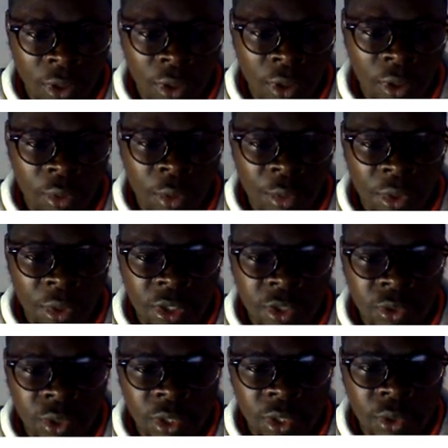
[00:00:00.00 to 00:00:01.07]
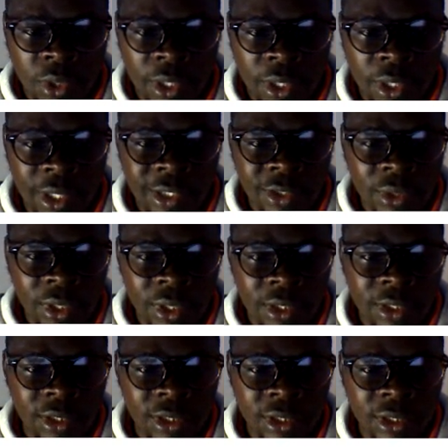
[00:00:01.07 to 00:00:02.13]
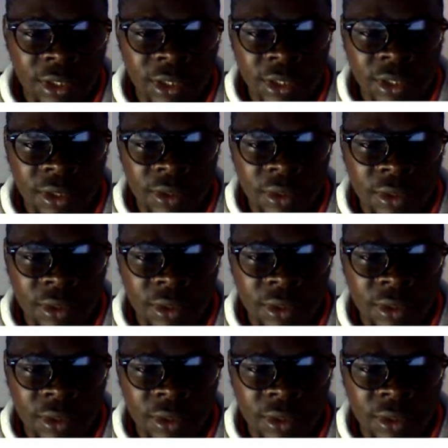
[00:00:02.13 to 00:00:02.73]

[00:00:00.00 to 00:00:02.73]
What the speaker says: Remember, this one you can as well delete these, or